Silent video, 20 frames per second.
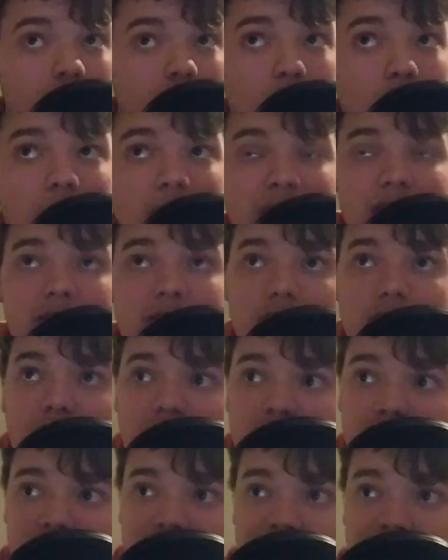while
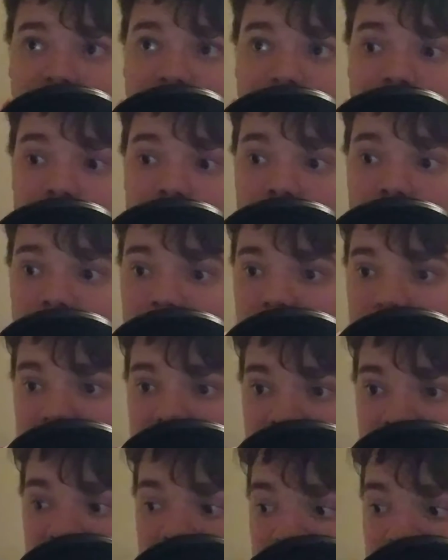also
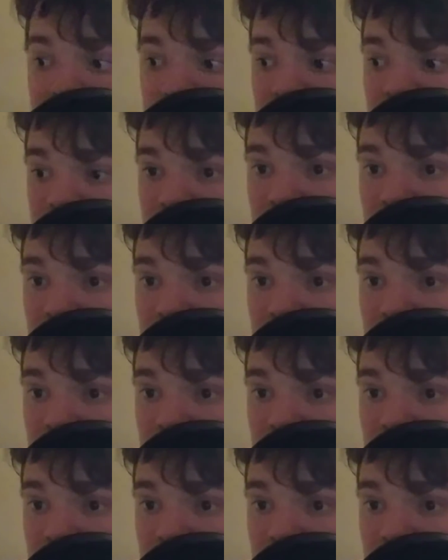talking about